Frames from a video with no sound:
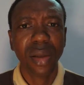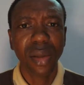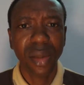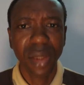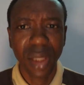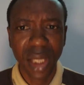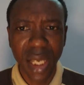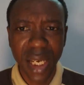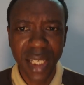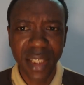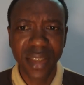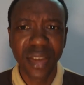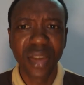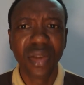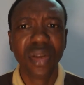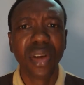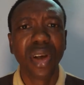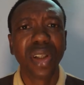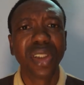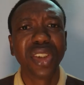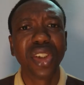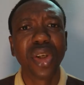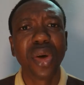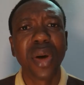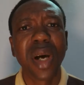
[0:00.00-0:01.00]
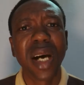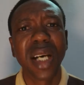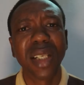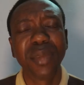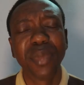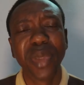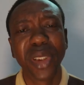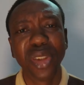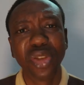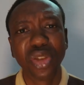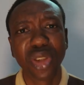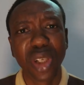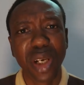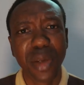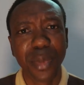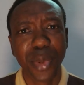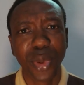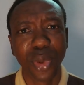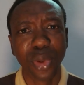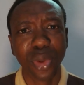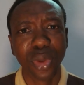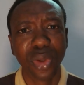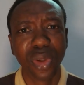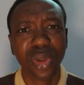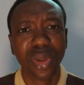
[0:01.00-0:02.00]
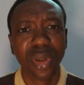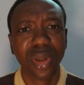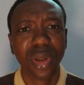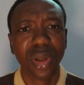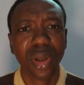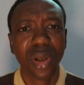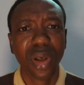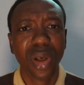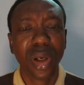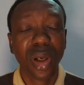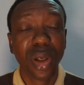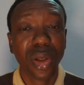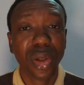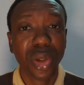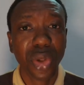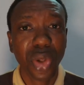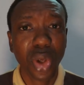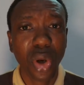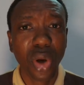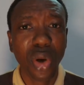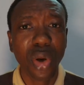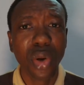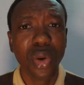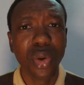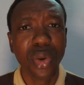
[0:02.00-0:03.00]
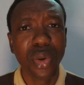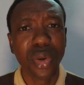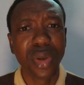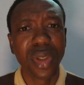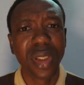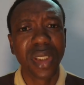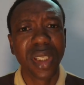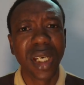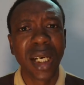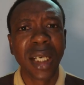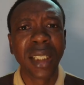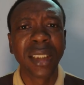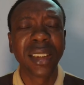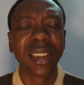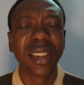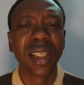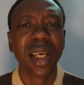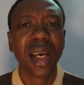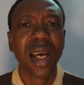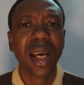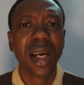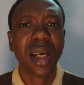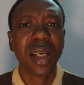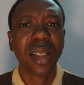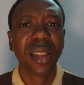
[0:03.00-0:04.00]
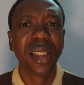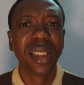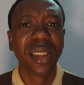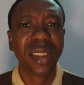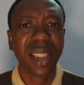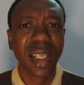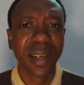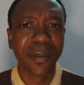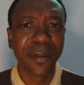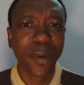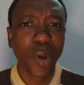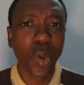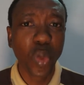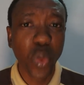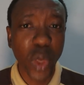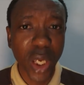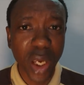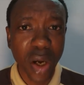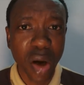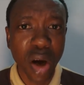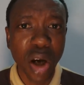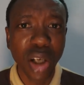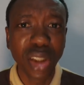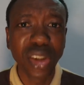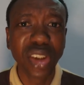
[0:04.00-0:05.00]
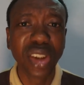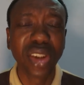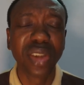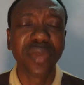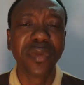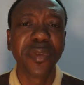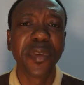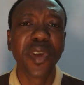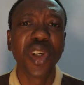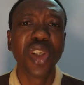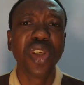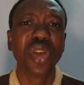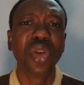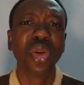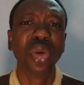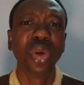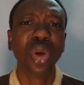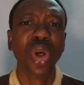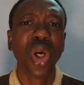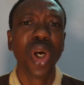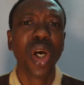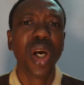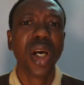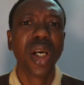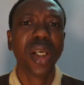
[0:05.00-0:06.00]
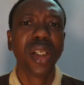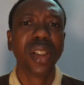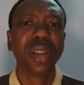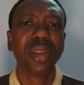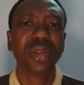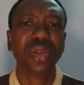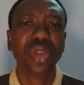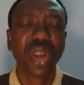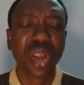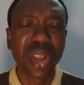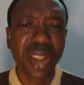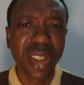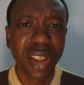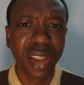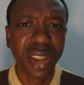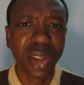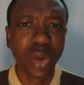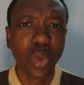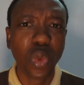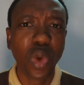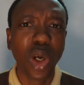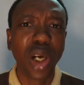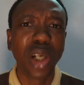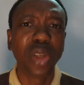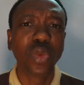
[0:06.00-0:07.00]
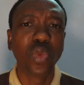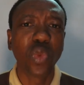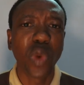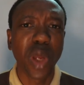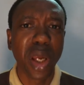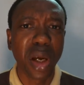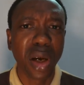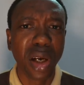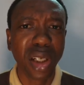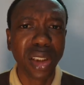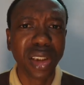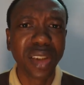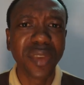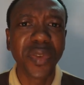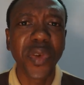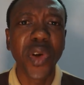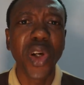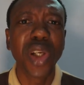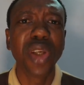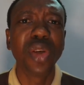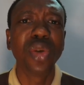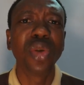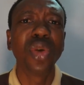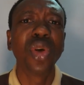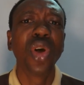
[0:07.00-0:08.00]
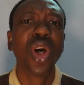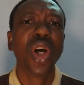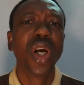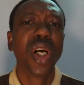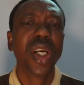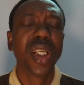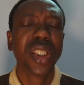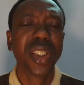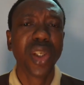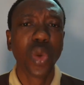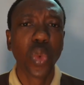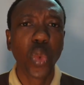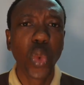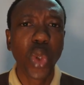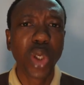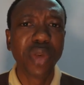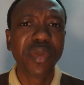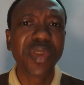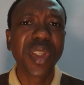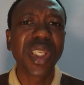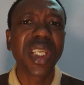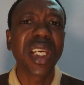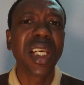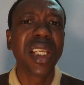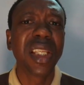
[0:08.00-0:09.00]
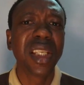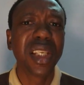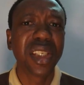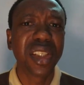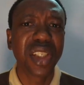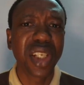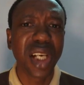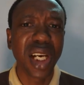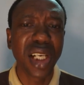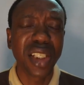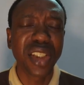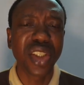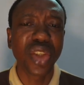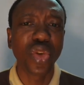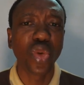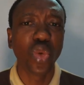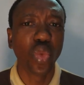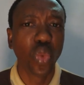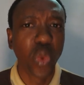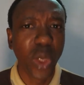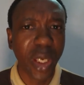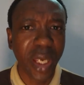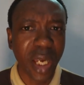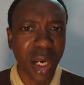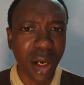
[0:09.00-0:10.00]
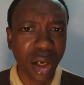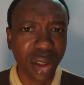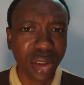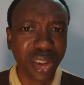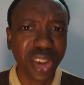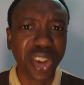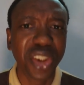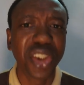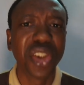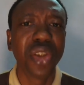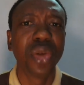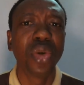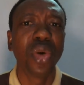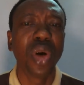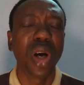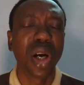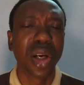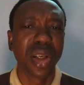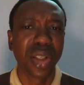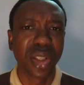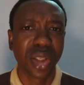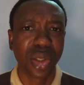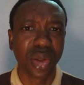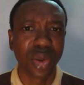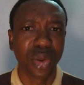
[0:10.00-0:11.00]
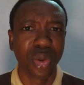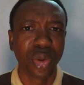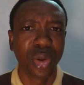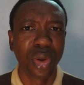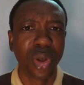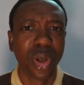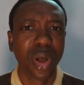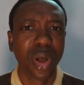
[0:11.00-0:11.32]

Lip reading: Let not your heart be troubled. Know that the devil will hunt for you. Those in the world will hunt for you. The wolves in the church will hunt you also.